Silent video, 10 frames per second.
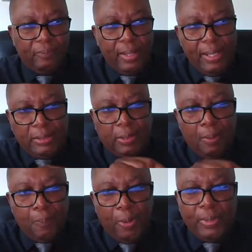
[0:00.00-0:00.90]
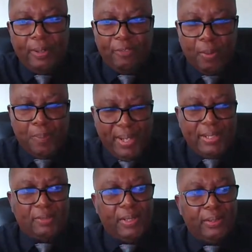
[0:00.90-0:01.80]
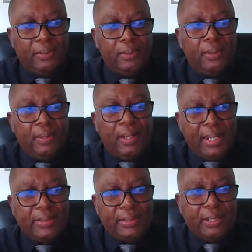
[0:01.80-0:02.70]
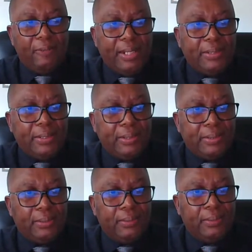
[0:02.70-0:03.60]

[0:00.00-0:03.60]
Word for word: for each component of your biosphere has its advantages.